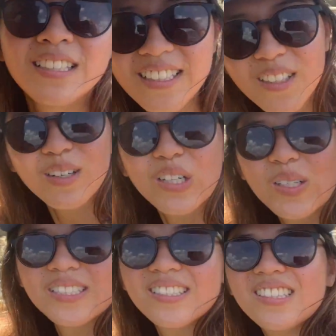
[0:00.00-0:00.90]
don't know what
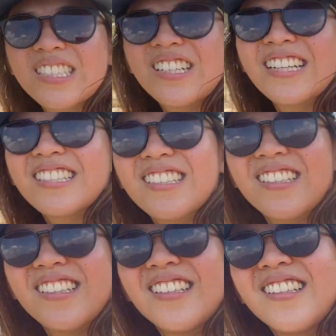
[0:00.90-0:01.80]
Chris is doing.
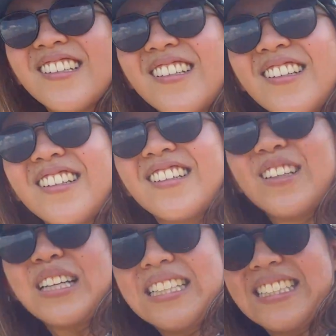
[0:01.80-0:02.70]

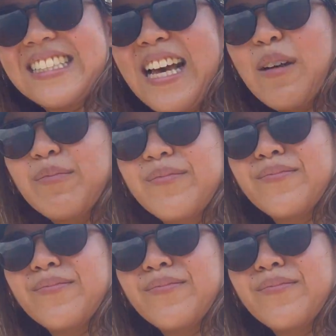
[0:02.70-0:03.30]
Except